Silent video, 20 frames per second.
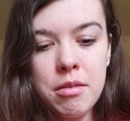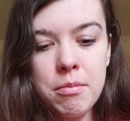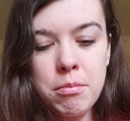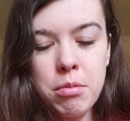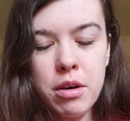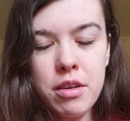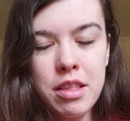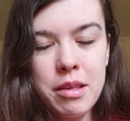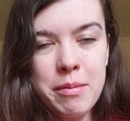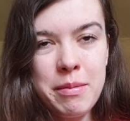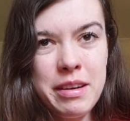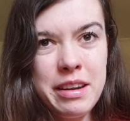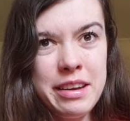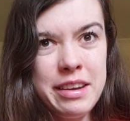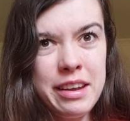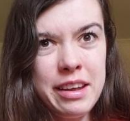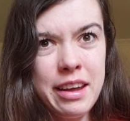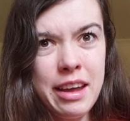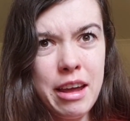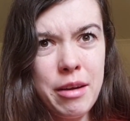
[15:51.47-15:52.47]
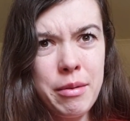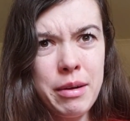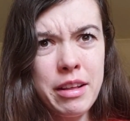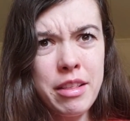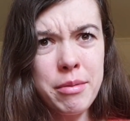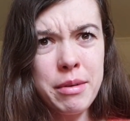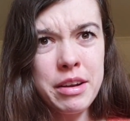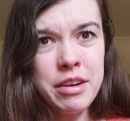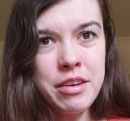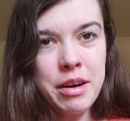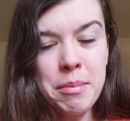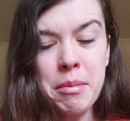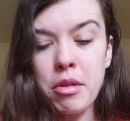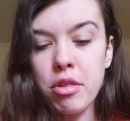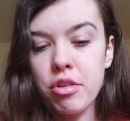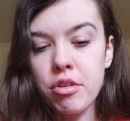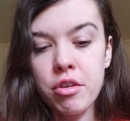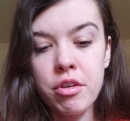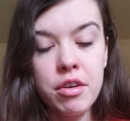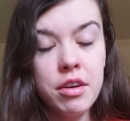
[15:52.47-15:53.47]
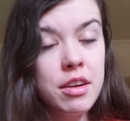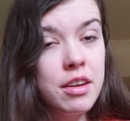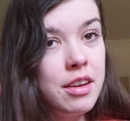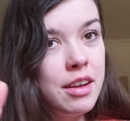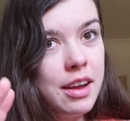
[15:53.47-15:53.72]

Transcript: possibly DK weight sweater. I'm not sure.